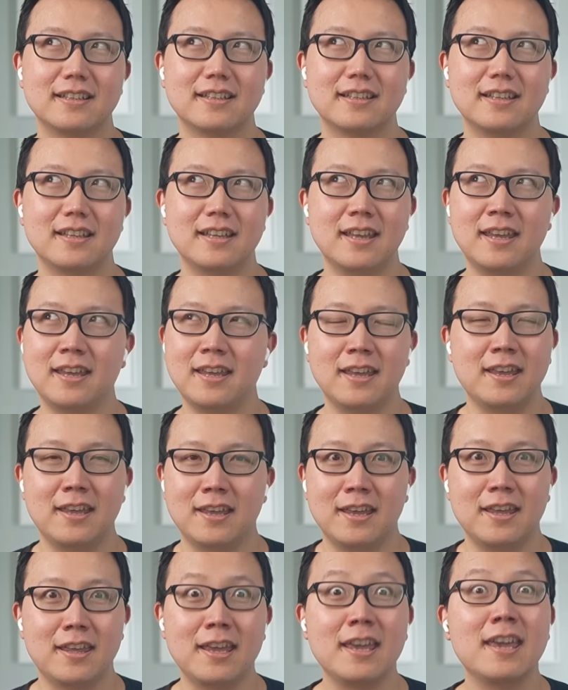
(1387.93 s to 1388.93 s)

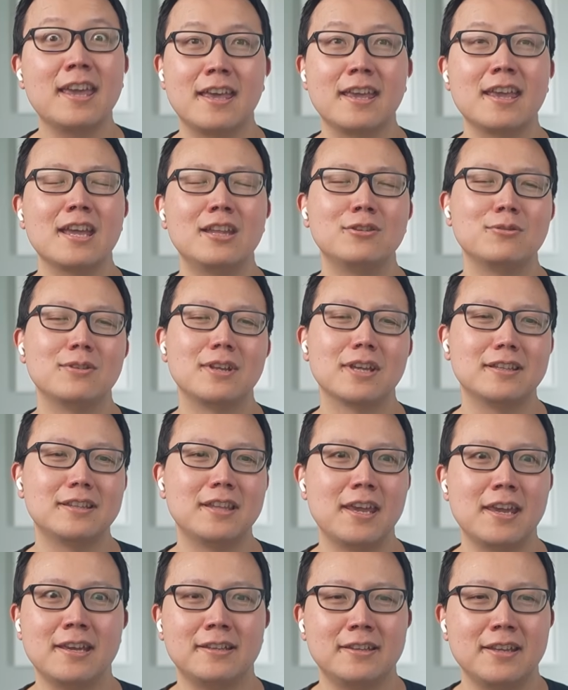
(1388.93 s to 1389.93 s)
it can't do like
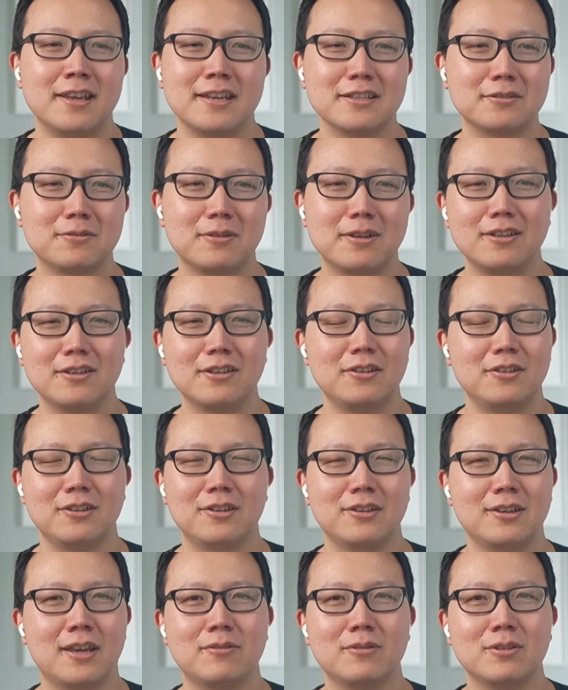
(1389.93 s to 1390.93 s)
taste, right?
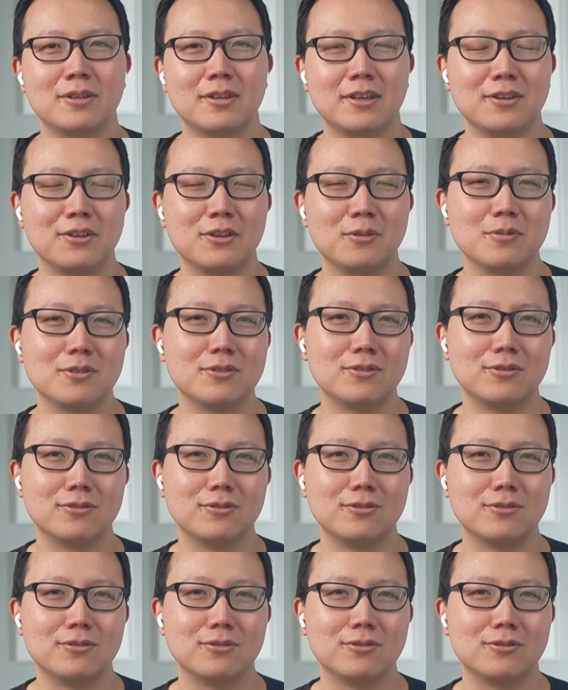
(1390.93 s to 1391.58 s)
You have to get humans to do